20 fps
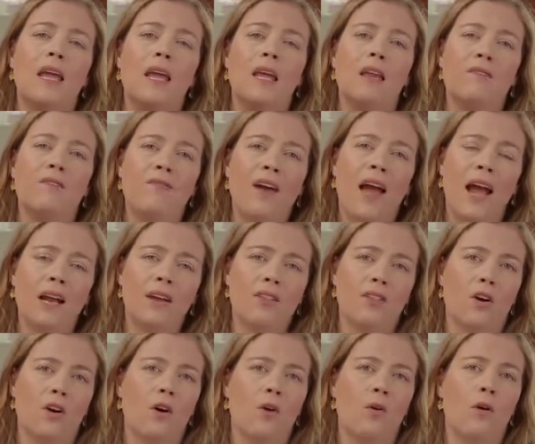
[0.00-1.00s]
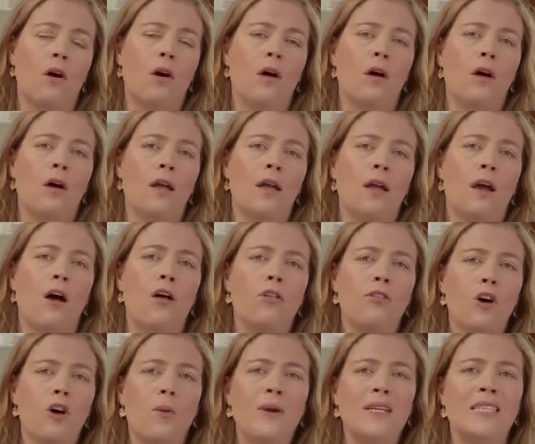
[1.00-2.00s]
In fact, though,
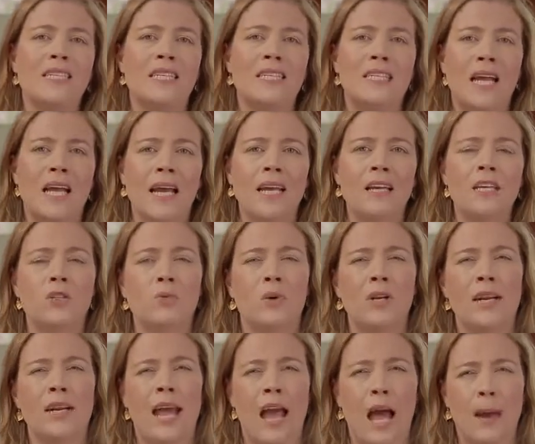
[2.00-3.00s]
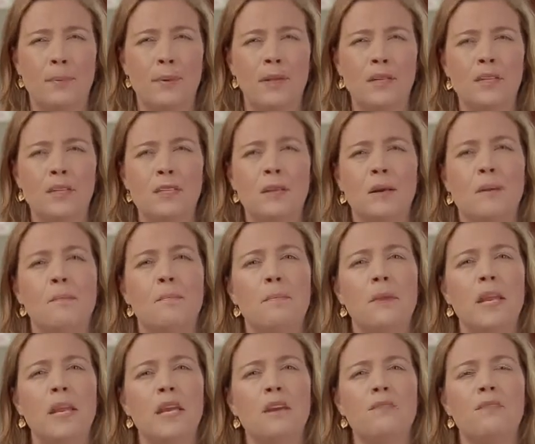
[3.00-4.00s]
although it's nice when it happens,
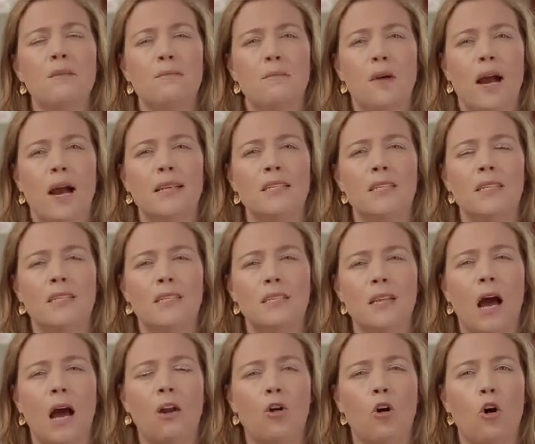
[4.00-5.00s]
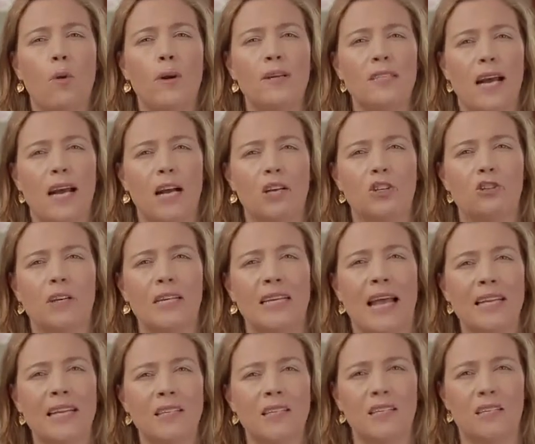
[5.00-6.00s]
meeting of the minds is not always actually
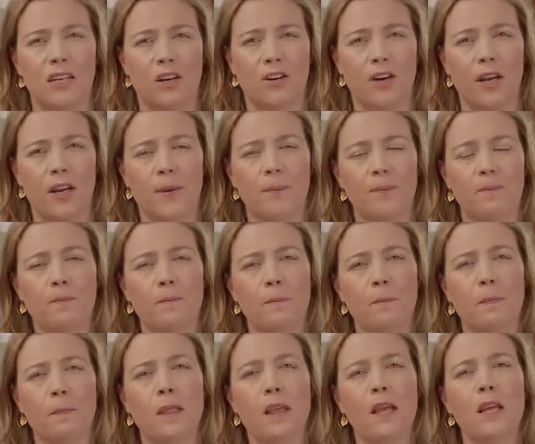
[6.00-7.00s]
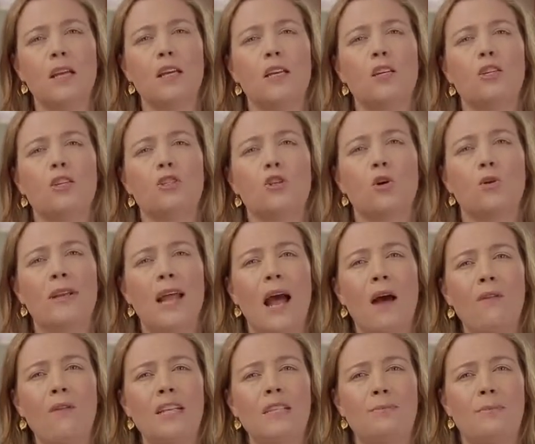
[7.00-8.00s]
necessary. So
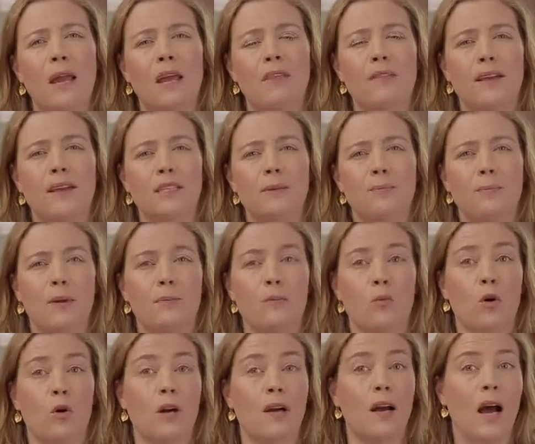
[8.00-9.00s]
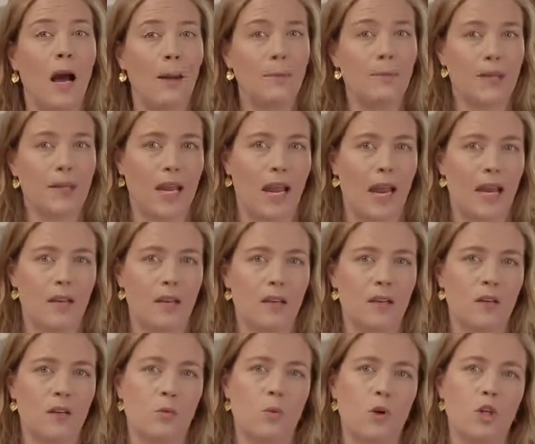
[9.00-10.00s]
now let's make things a bit more
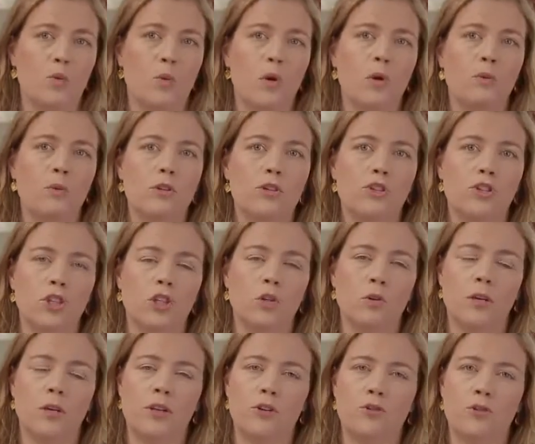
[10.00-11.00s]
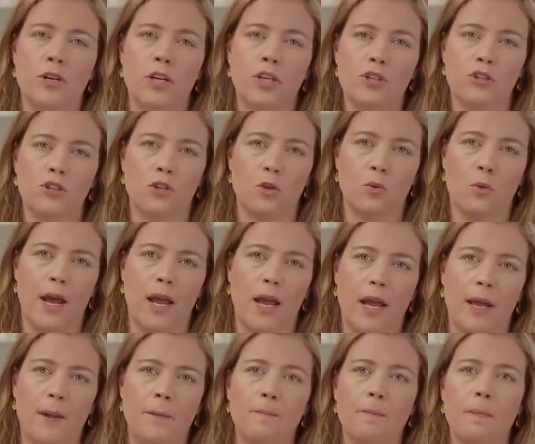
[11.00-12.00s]
complicated, which we will do in the traditional
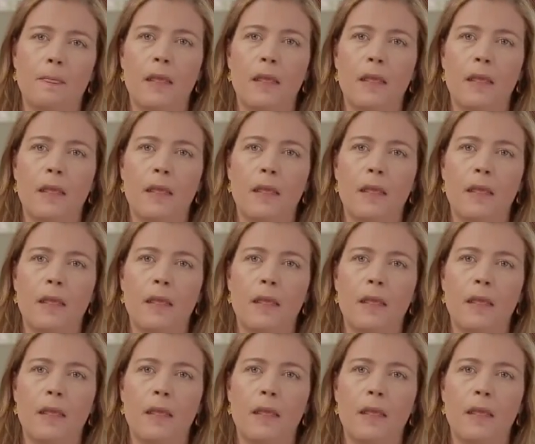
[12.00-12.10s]
way,